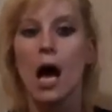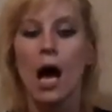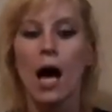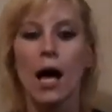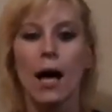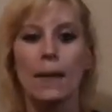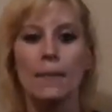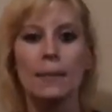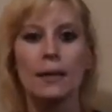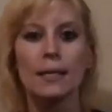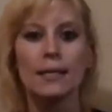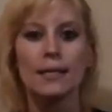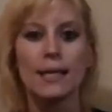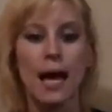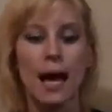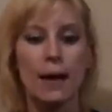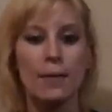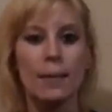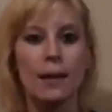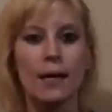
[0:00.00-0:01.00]
By the
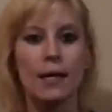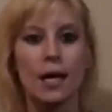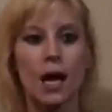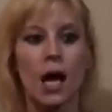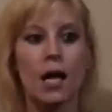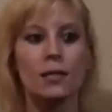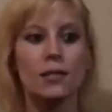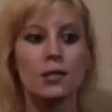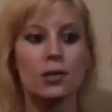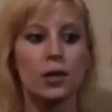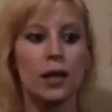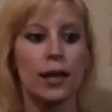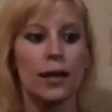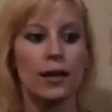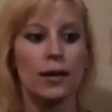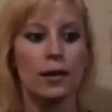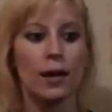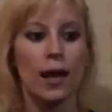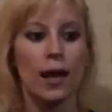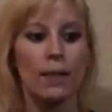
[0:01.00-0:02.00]
time I got to like
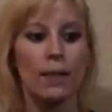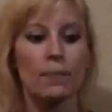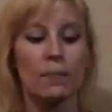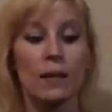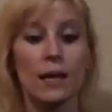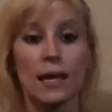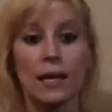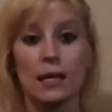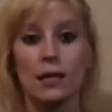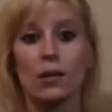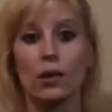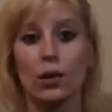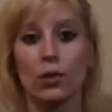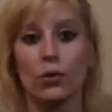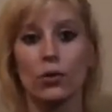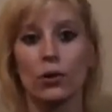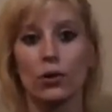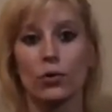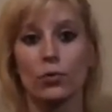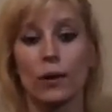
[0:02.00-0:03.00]
the end of the
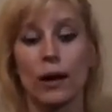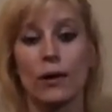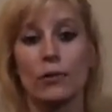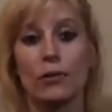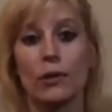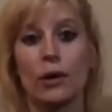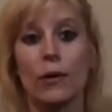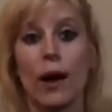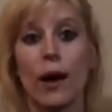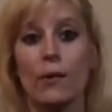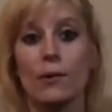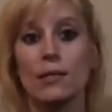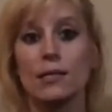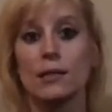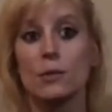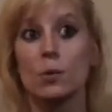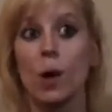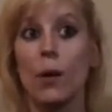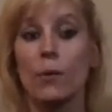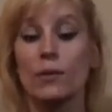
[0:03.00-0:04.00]
3rd round, though,
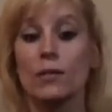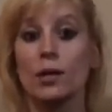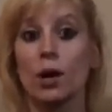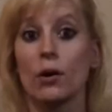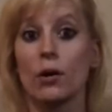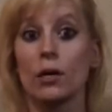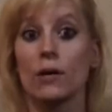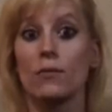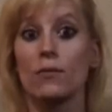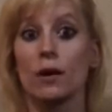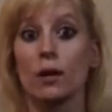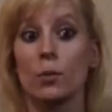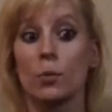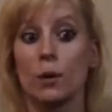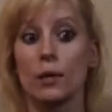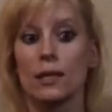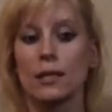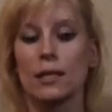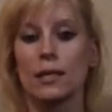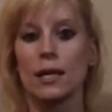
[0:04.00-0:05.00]
I was already very
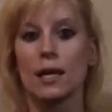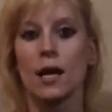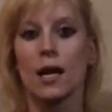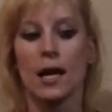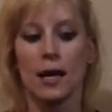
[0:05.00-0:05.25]
winded,